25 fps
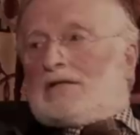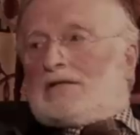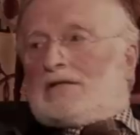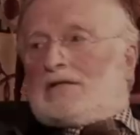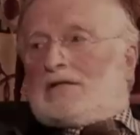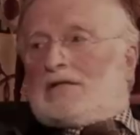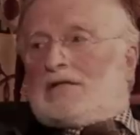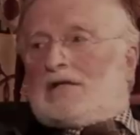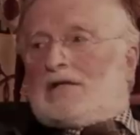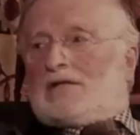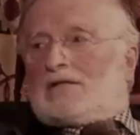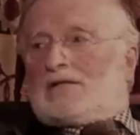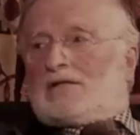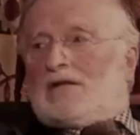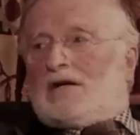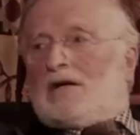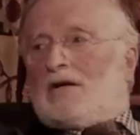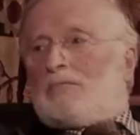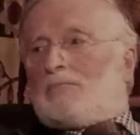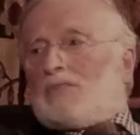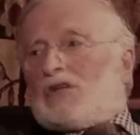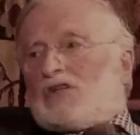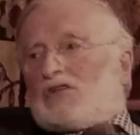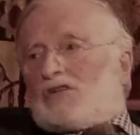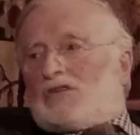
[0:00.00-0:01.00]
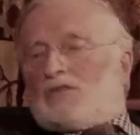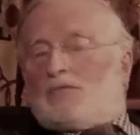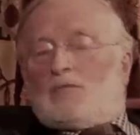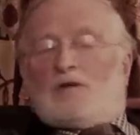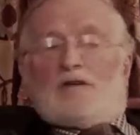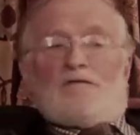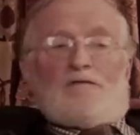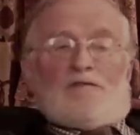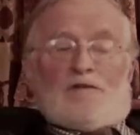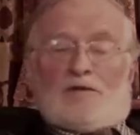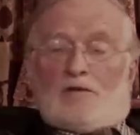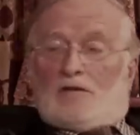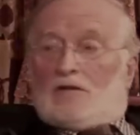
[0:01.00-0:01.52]
He said, that's our mission.
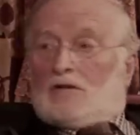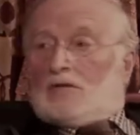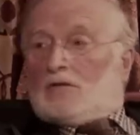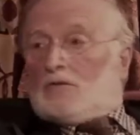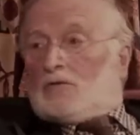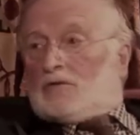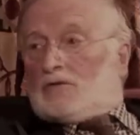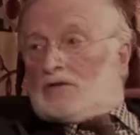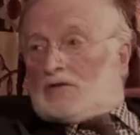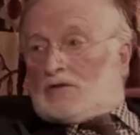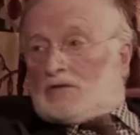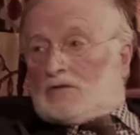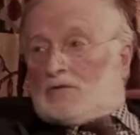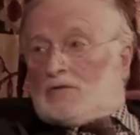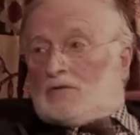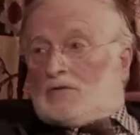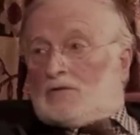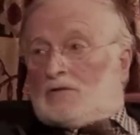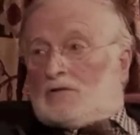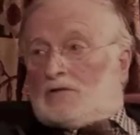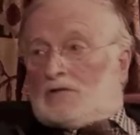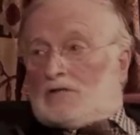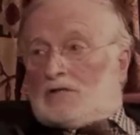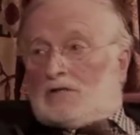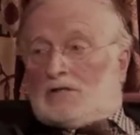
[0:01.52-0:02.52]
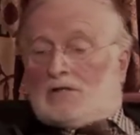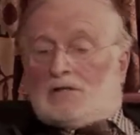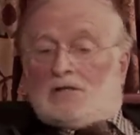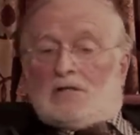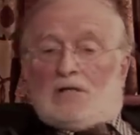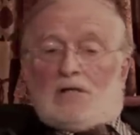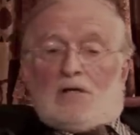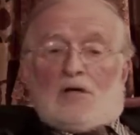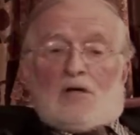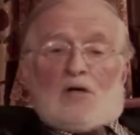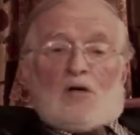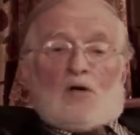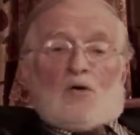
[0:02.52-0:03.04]
We feel the Lord has called us. And
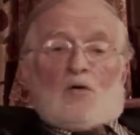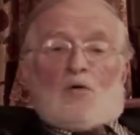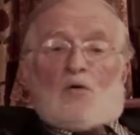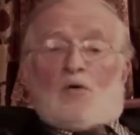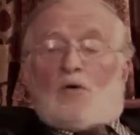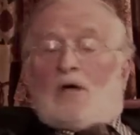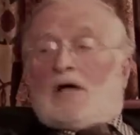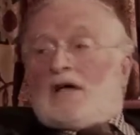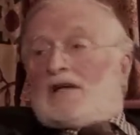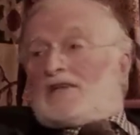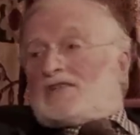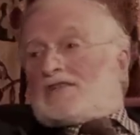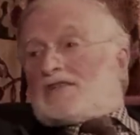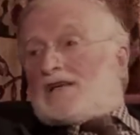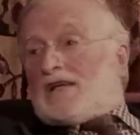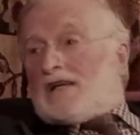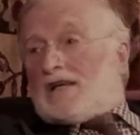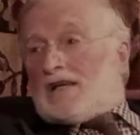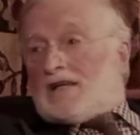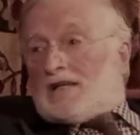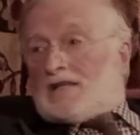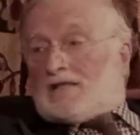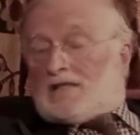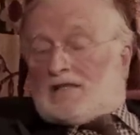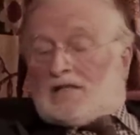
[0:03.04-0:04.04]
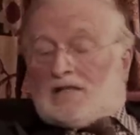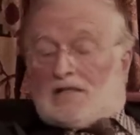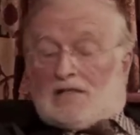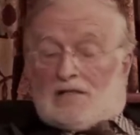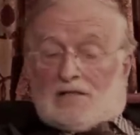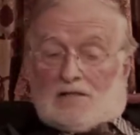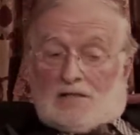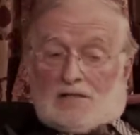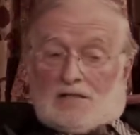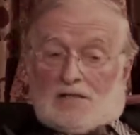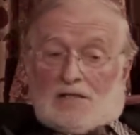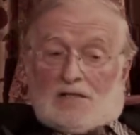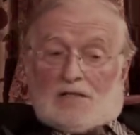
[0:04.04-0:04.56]
all I say is,
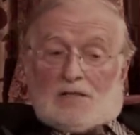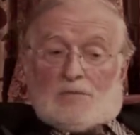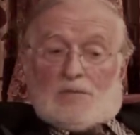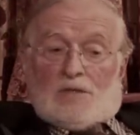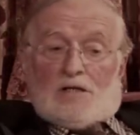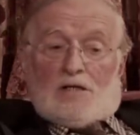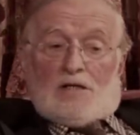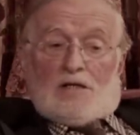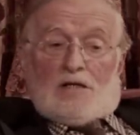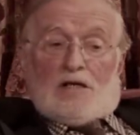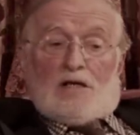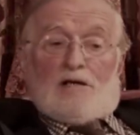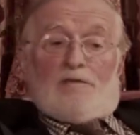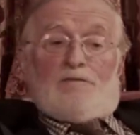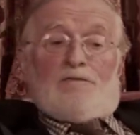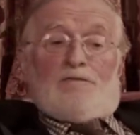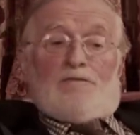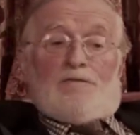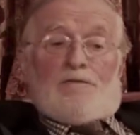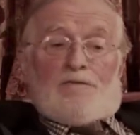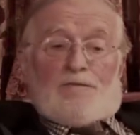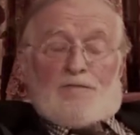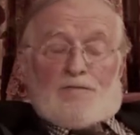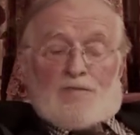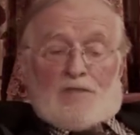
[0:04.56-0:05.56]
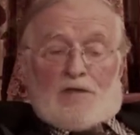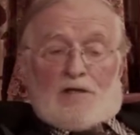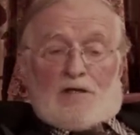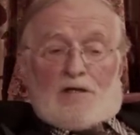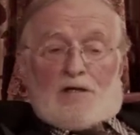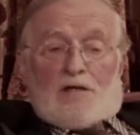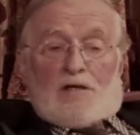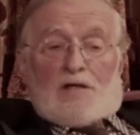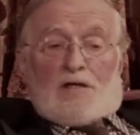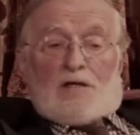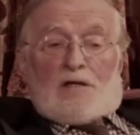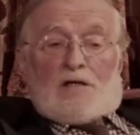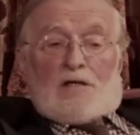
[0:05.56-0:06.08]
he said to me, if
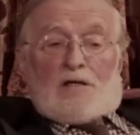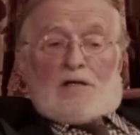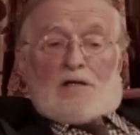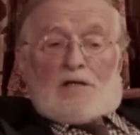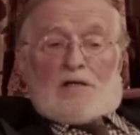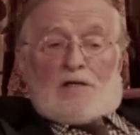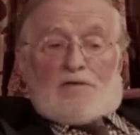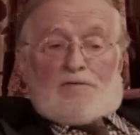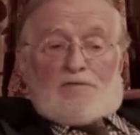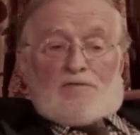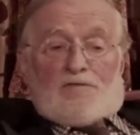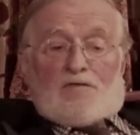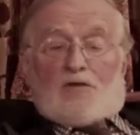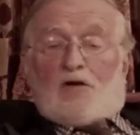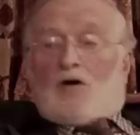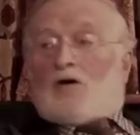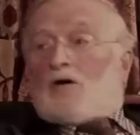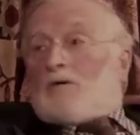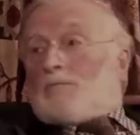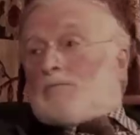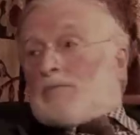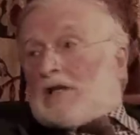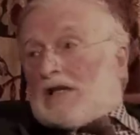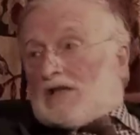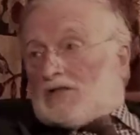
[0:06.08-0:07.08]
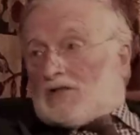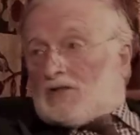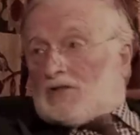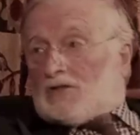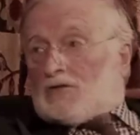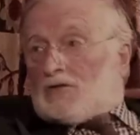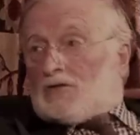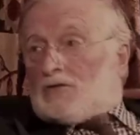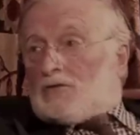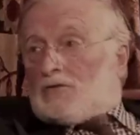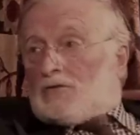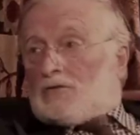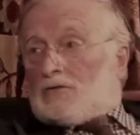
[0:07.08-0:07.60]
God
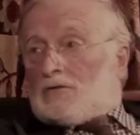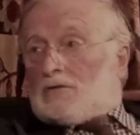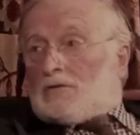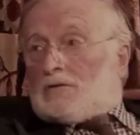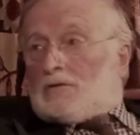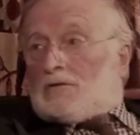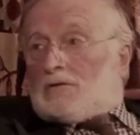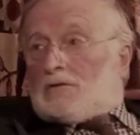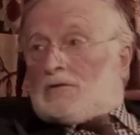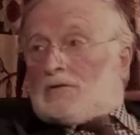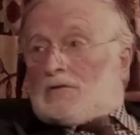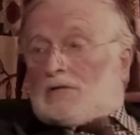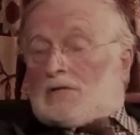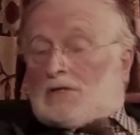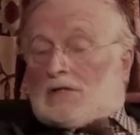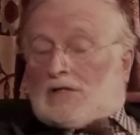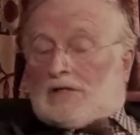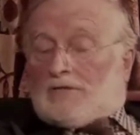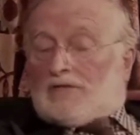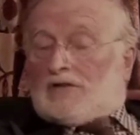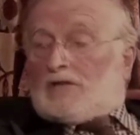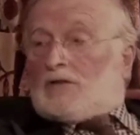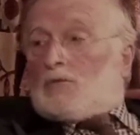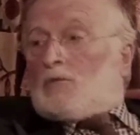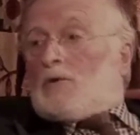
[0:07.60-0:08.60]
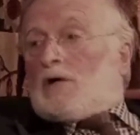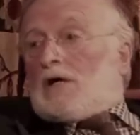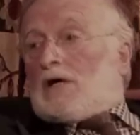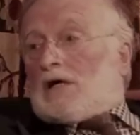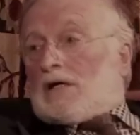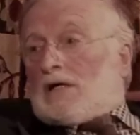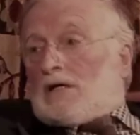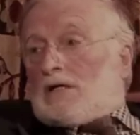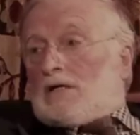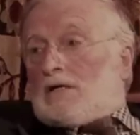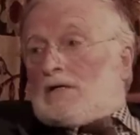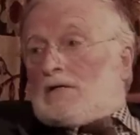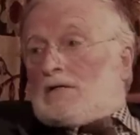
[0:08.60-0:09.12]
blesses you, give it
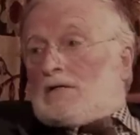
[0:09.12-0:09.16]
away.